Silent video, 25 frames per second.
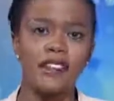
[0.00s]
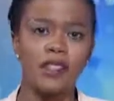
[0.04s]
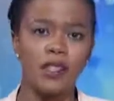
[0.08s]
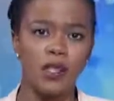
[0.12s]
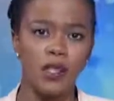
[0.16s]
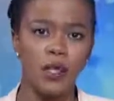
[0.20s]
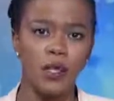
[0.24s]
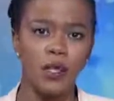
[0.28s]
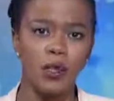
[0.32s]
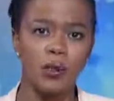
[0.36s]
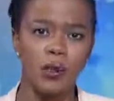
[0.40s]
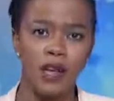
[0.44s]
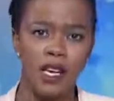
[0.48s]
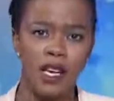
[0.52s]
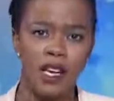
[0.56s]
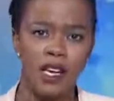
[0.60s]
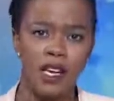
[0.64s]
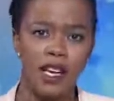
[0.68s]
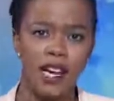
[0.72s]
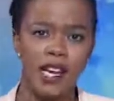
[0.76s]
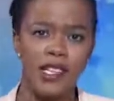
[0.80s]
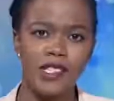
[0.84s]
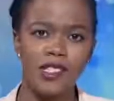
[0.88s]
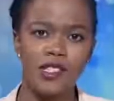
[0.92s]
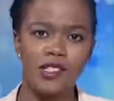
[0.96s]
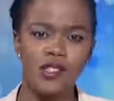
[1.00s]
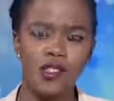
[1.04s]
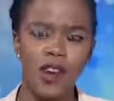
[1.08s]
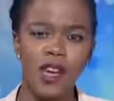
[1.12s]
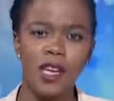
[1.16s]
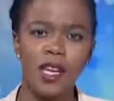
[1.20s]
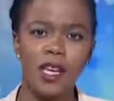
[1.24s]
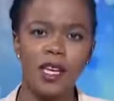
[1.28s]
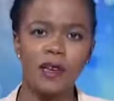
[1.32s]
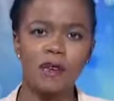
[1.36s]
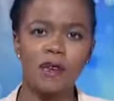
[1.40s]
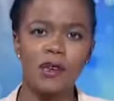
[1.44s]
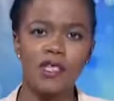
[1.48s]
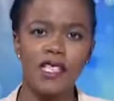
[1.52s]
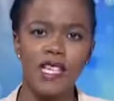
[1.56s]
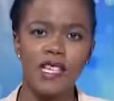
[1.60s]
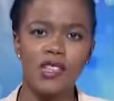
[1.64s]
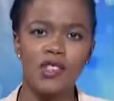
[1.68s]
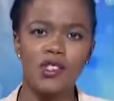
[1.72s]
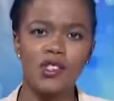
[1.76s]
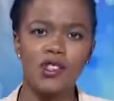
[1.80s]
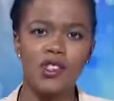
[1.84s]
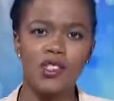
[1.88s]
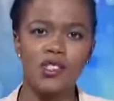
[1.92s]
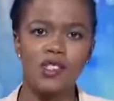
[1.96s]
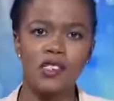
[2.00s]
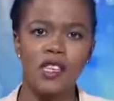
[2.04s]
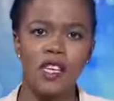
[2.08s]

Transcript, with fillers: curb and striking pedestrians.